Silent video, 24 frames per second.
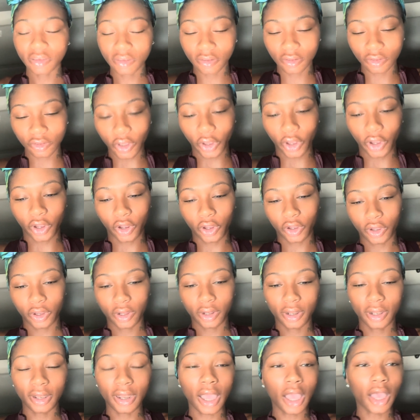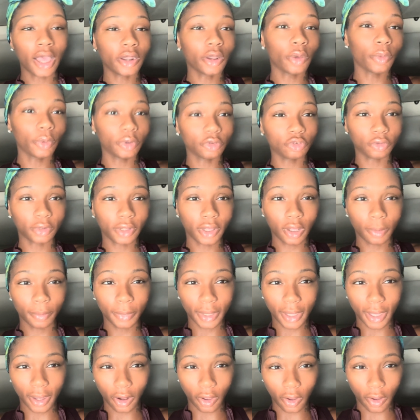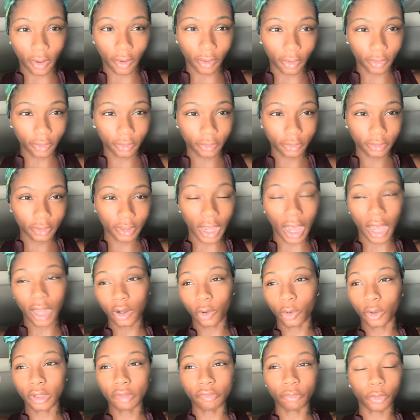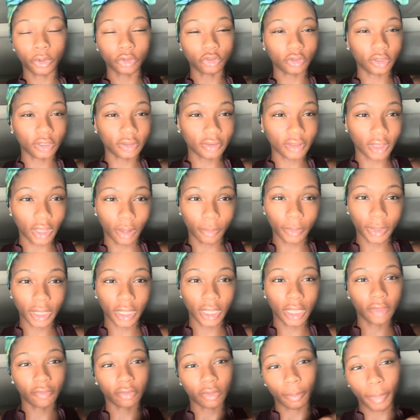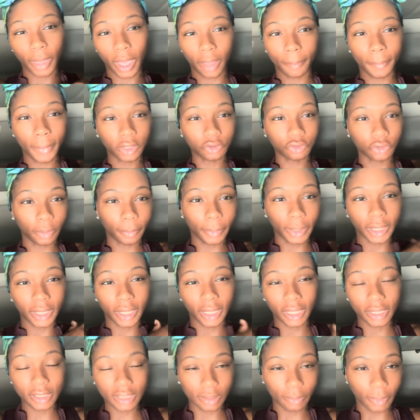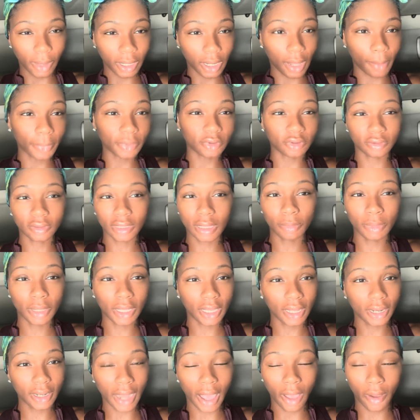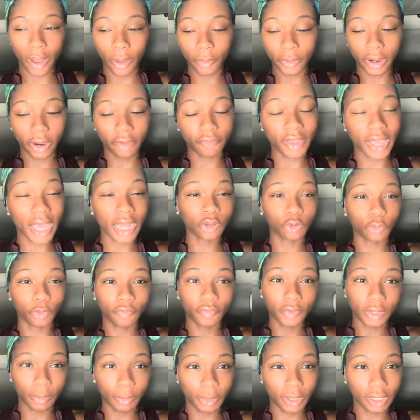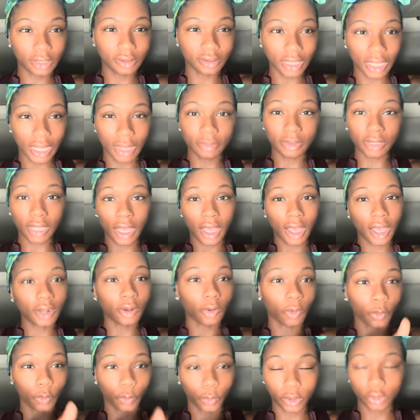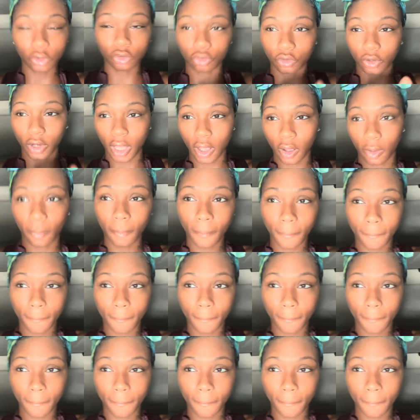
Sir, now I don't want you to help me at all. Now I don't even want you to tell me if the back of my truck about to hit somebody. I'm going to just keep getting out. I don't care if I got to do it 50 million times. I don't want your help.